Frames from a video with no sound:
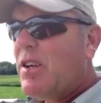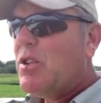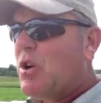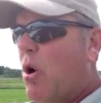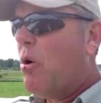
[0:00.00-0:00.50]

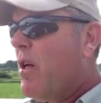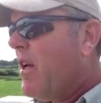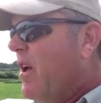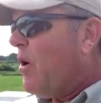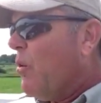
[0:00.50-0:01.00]
So
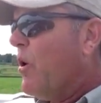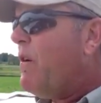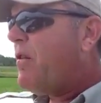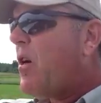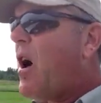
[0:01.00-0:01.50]

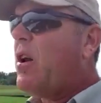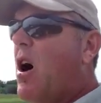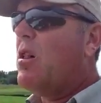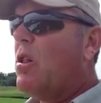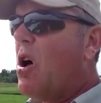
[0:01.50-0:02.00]
we've thought
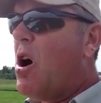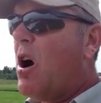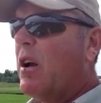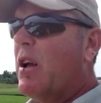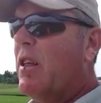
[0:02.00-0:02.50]
all
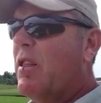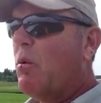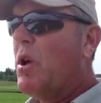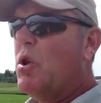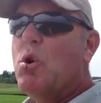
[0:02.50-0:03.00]
along that
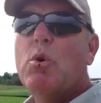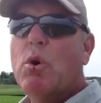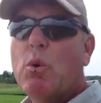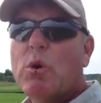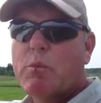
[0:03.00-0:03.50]
we knew
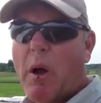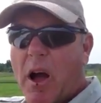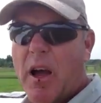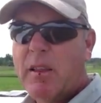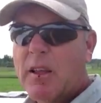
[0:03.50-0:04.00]
who was
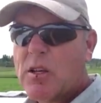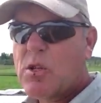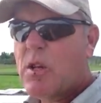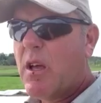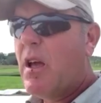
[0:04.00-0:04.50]
behind this.